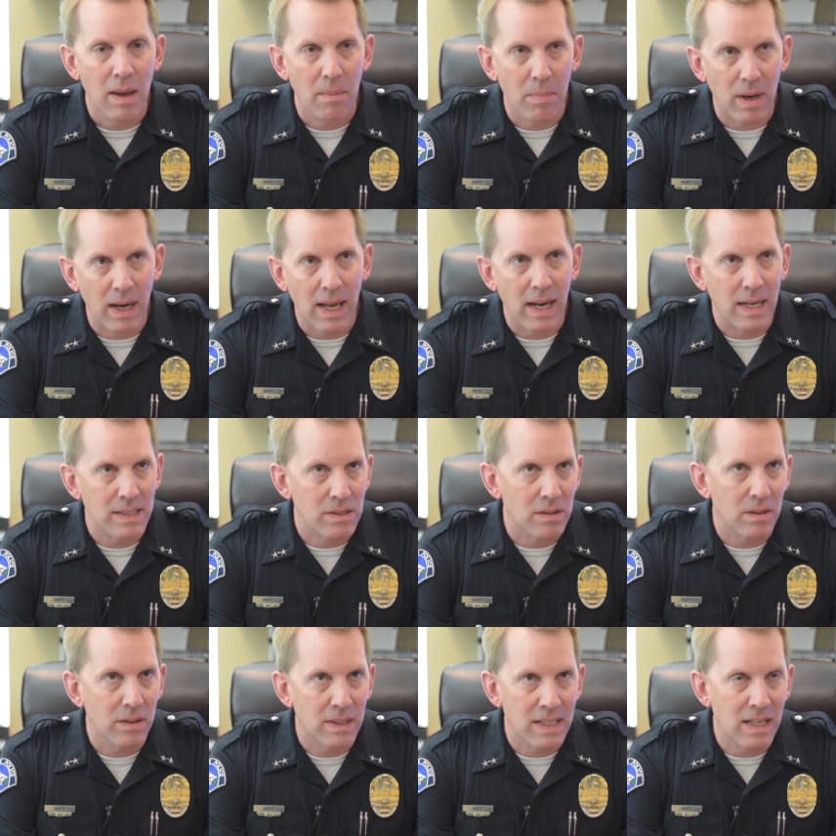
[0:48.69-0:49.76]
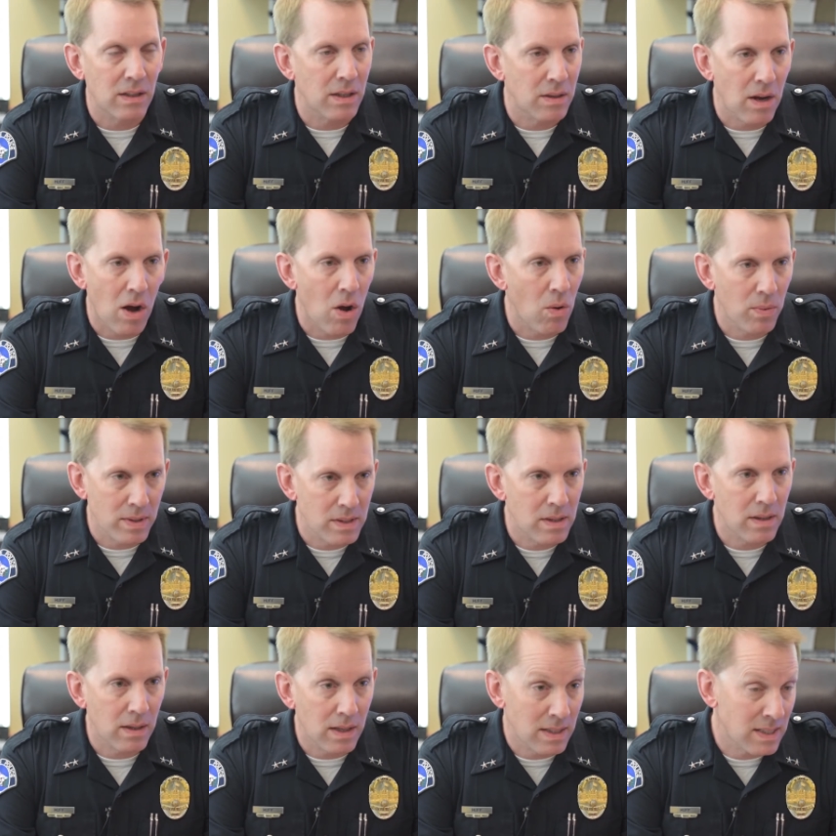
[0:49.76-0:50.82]
But again, it's dealing all with
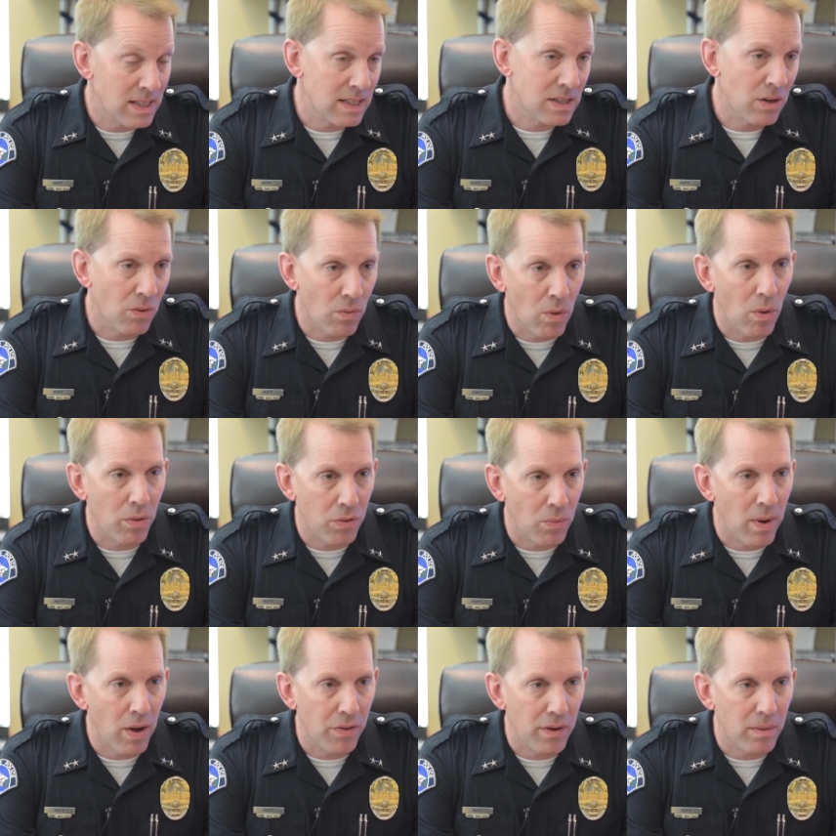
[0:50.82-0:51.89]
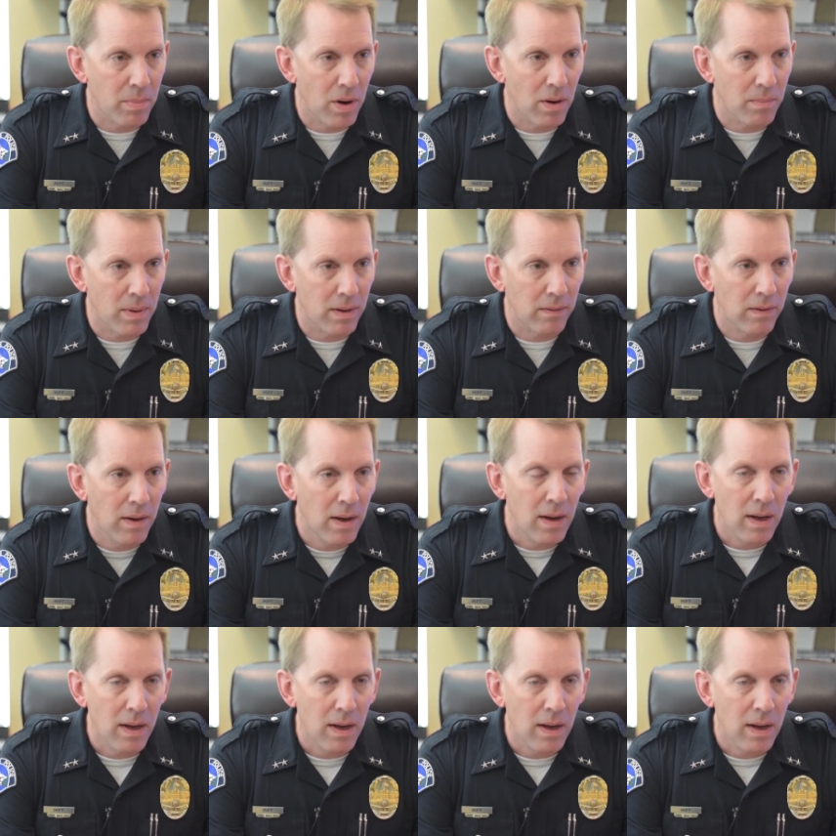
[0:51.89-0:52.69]
consistent growth throughout the department.